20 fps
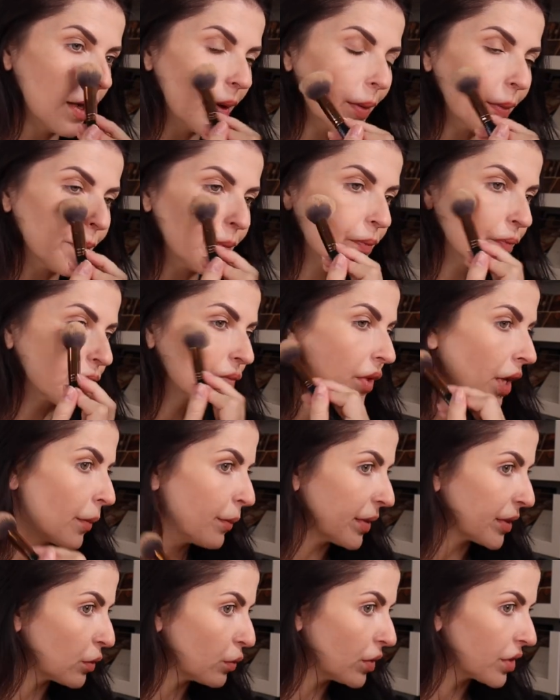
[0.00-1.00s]

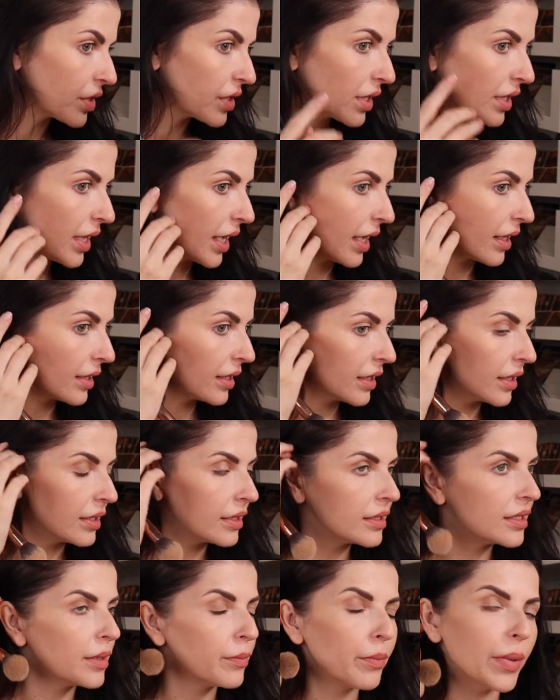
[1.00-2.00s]
But once again,
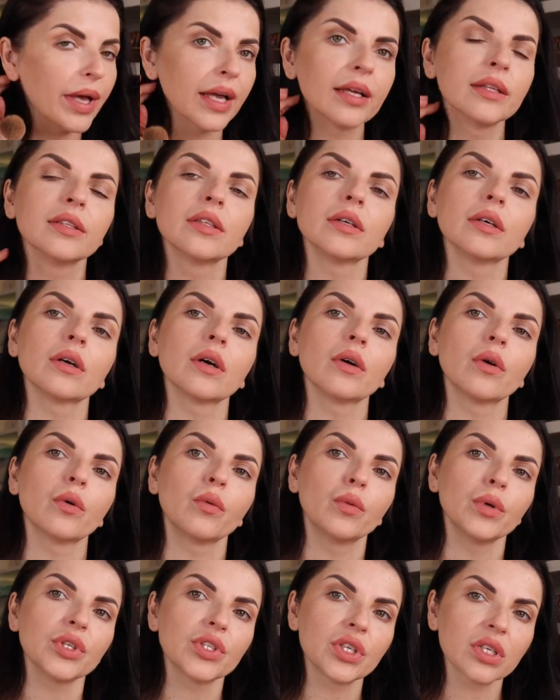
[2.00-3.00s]
it depends
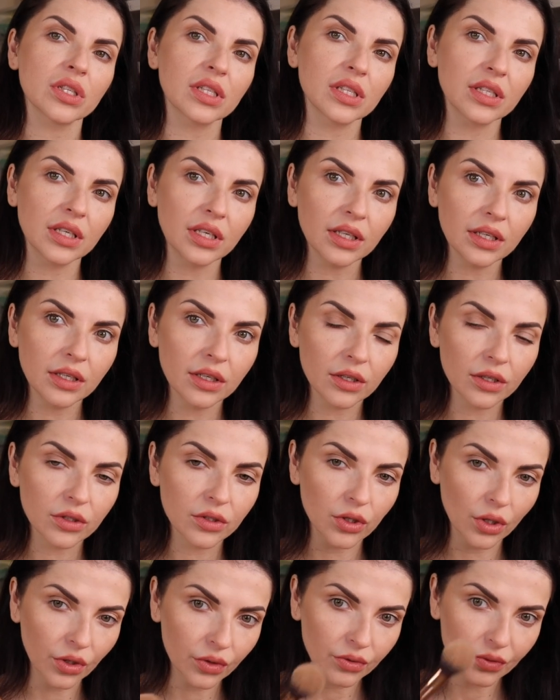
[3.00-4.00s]
which skin
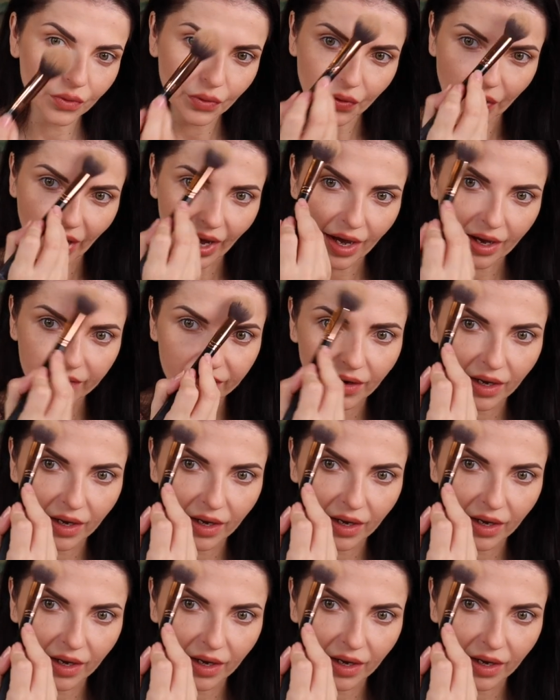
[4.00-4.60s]
tone do you have.